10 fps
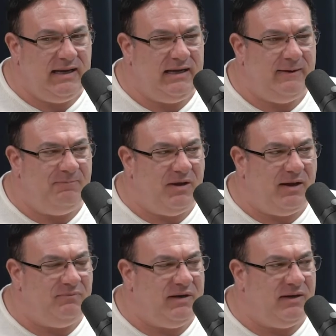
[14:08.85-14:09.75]
in
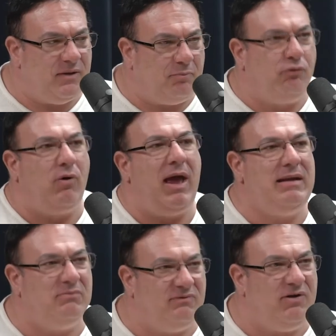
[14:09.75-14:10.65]
the in the
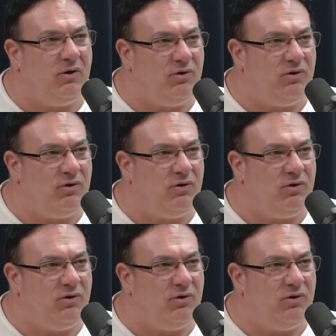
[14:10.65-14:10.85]
prime of their